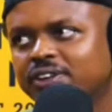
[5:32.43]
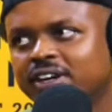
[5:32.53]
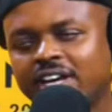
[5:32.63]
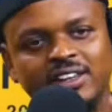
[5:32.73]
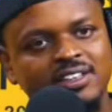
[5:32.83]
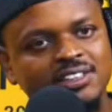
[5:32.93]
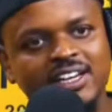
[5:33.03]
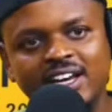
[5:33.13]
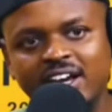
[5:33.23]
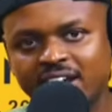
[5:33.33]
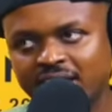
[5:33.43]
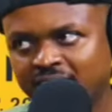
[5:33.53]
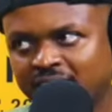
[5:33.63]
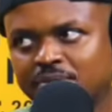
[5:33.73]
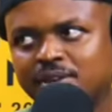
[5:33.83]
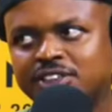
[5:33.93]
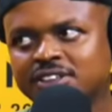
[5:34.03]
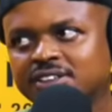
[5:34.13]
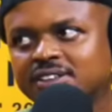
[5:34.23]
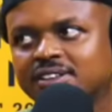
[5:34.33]
saw that, hey, this can get out of hand. Let me
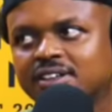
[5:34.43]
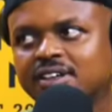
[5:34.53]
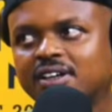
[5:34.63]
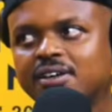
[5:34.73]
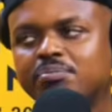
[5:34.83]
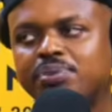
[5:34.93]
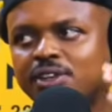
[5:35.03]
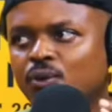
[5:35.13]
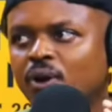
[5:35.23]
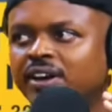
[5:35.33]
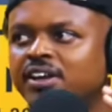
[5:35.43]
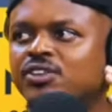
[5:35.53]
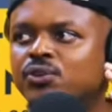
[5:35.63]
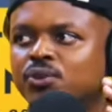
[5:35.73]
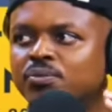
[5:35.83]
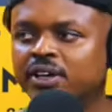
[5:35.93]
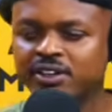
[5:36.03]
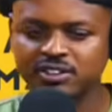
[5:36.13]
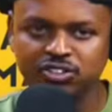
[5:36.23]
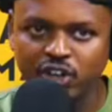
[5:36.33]
just be the one in the room
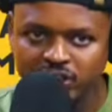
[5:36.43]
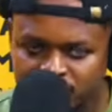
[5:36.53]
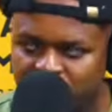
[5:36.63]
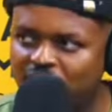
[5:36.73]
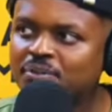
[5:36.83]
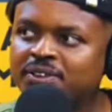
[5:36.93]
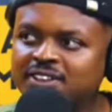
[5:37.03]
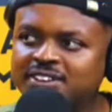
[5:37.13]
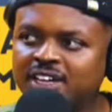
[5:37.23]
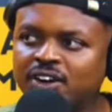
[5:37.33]
that tries to calm things